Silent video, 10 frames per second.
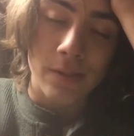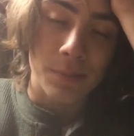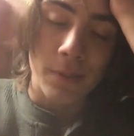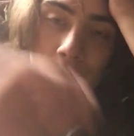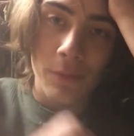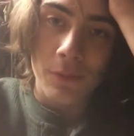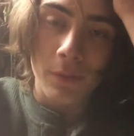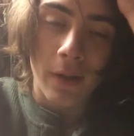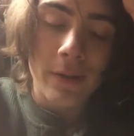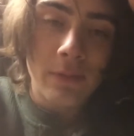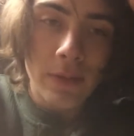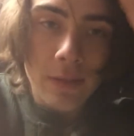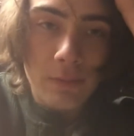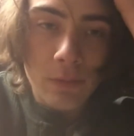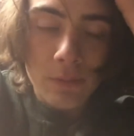been going through a lot,
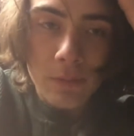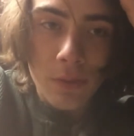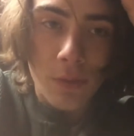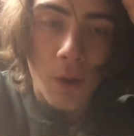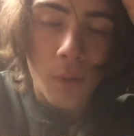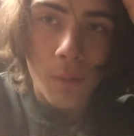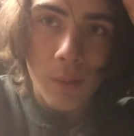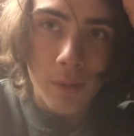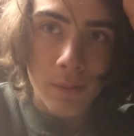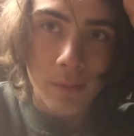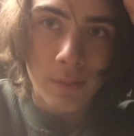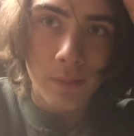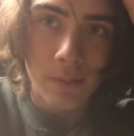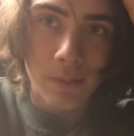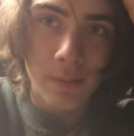even though
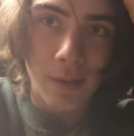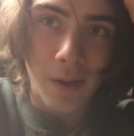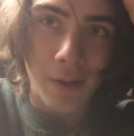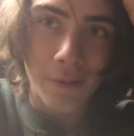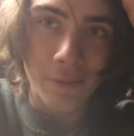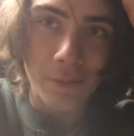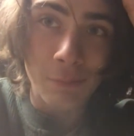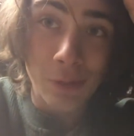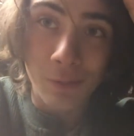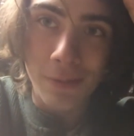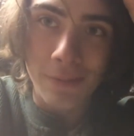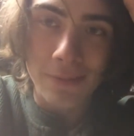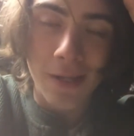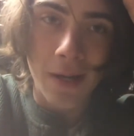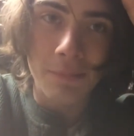the majority of the
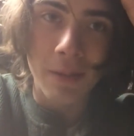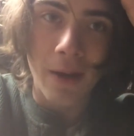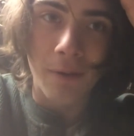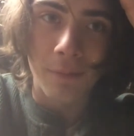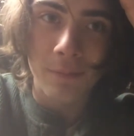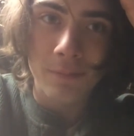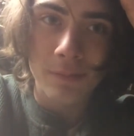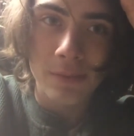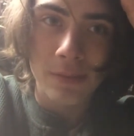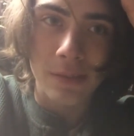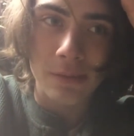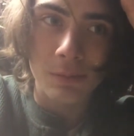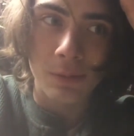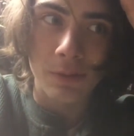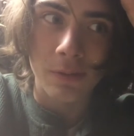time now,
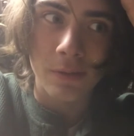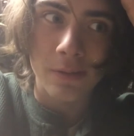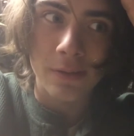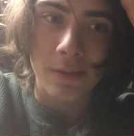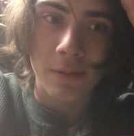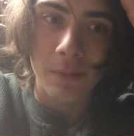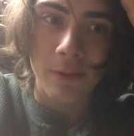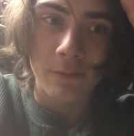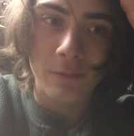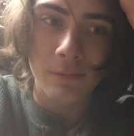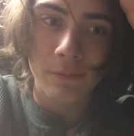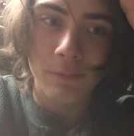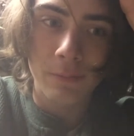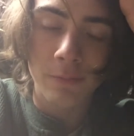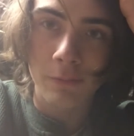since winter has come, I've
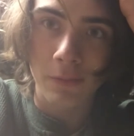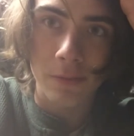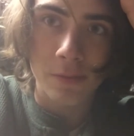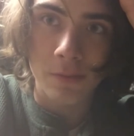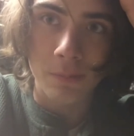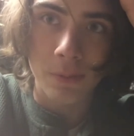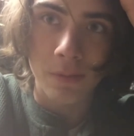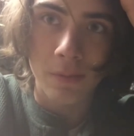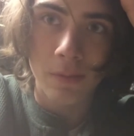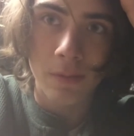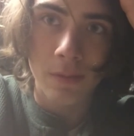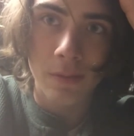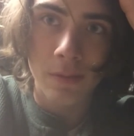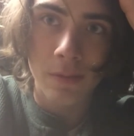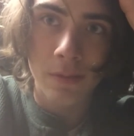been feeling super,
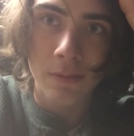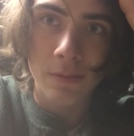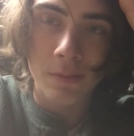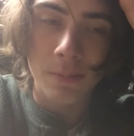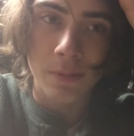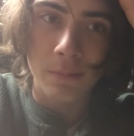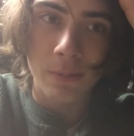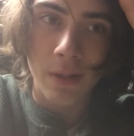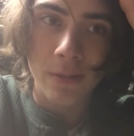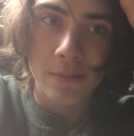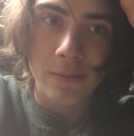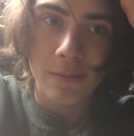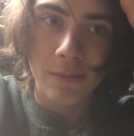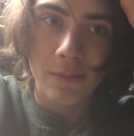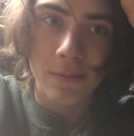super depressed.
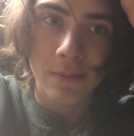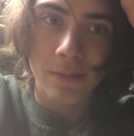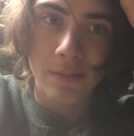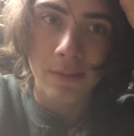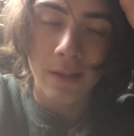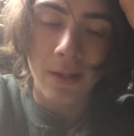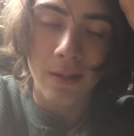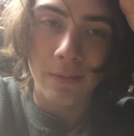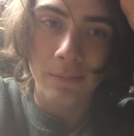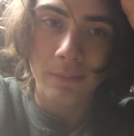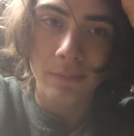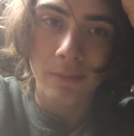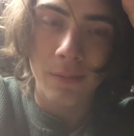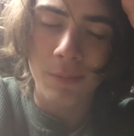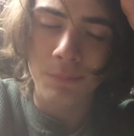I've
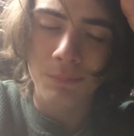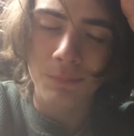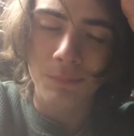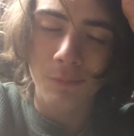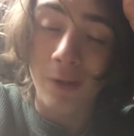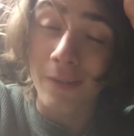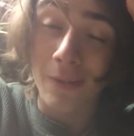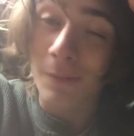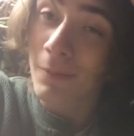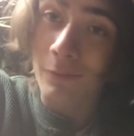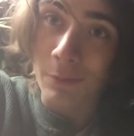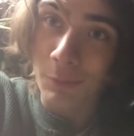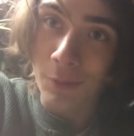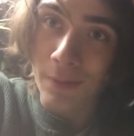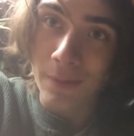been waking up every
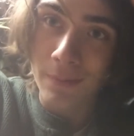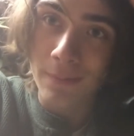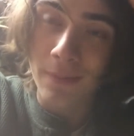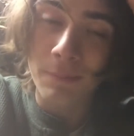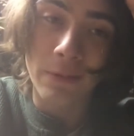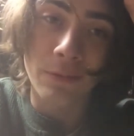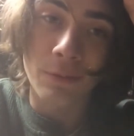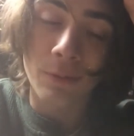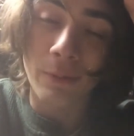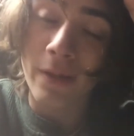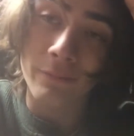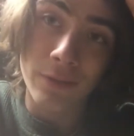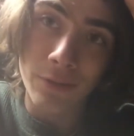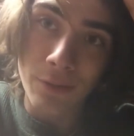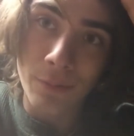morning, and I've been doing what I have
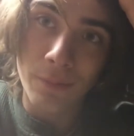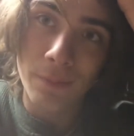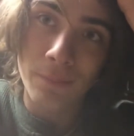to do.